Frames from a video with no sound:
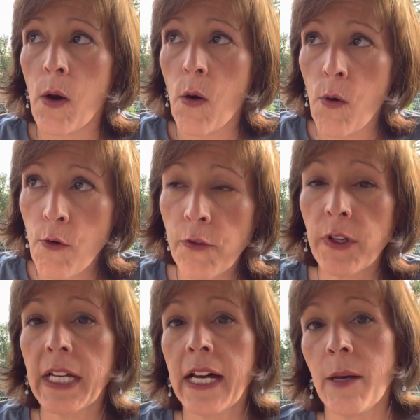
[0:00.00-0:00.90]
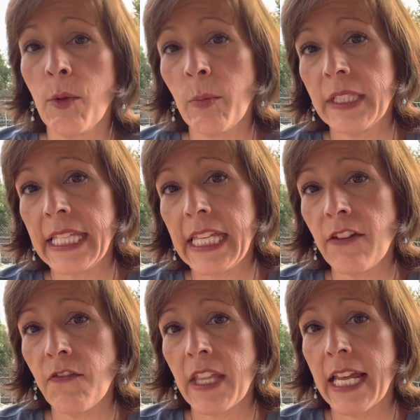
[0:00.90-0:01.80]
overcome a
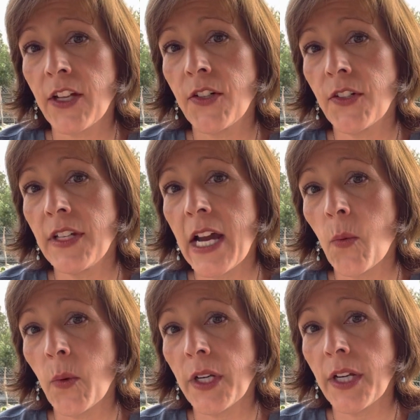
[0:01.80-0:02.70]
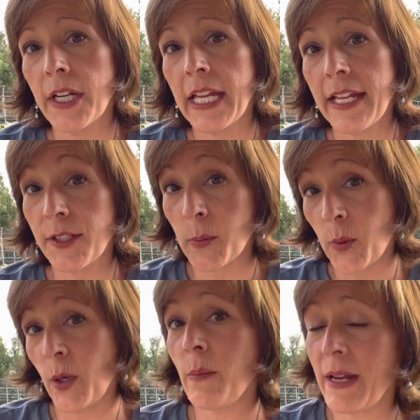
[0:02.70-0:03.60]
belief that I could not work and
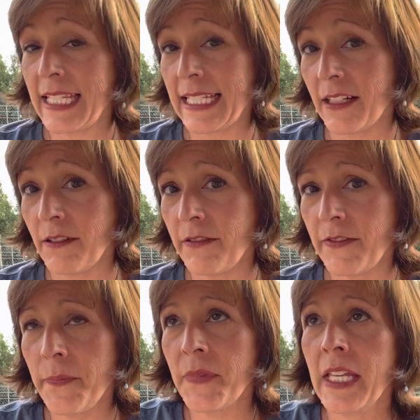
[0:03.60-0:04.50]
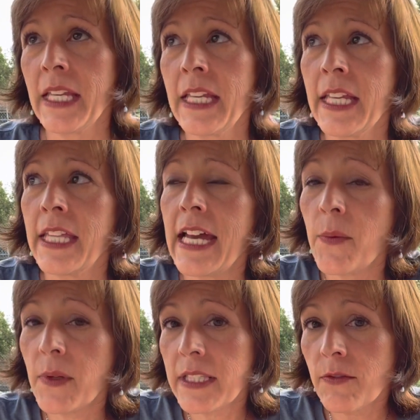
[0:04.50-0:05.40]
support myself, that
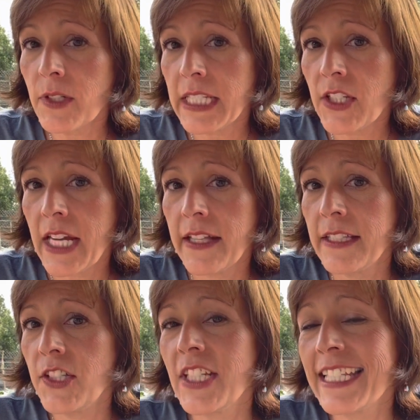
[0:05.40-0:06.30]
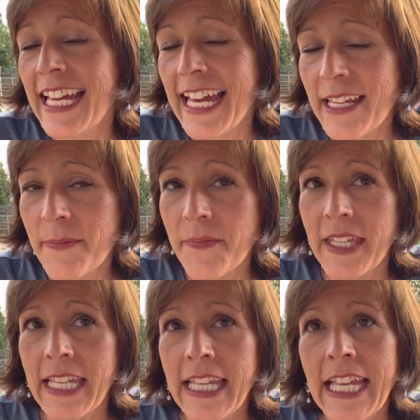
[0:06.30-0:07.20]
was a really challenging time.
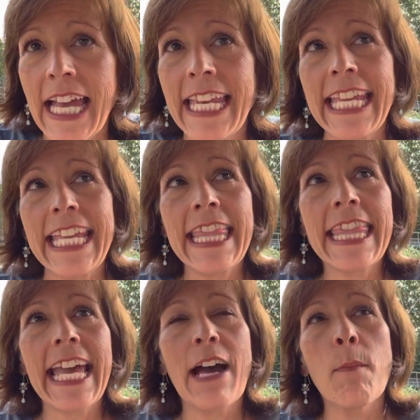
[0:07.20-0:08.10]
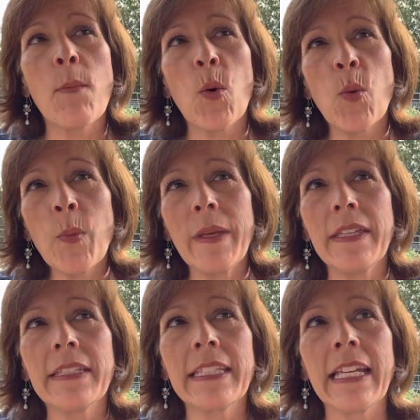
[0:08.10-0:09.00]
And in that
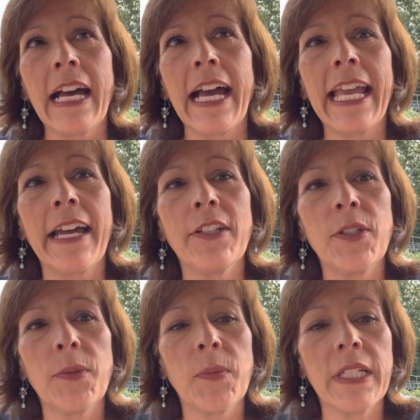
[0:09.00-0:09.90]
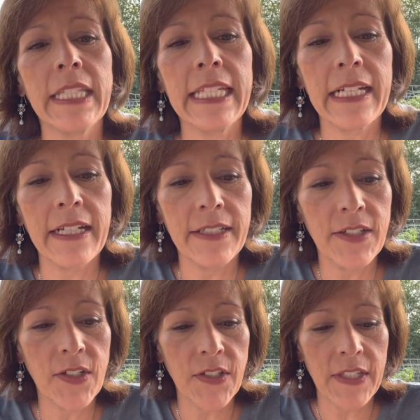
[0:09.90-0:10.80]
moment, I had to really
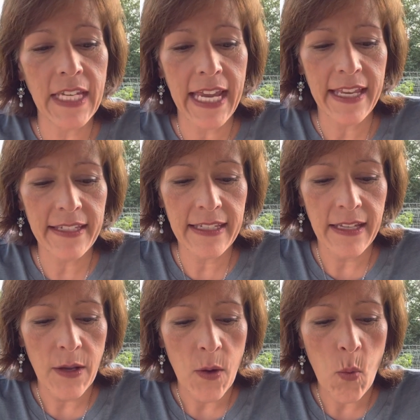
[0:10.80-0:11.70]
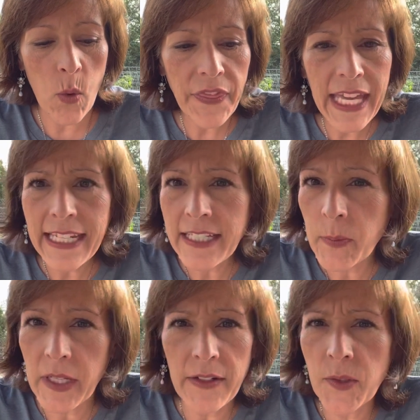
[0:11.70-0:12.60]
understand what that
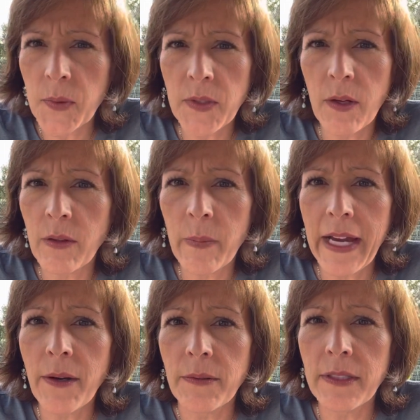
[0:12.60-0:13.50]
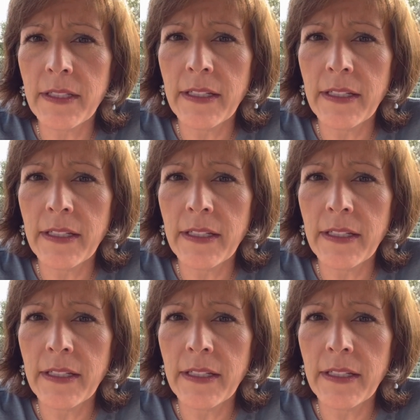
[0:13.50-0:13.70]
experience was all about.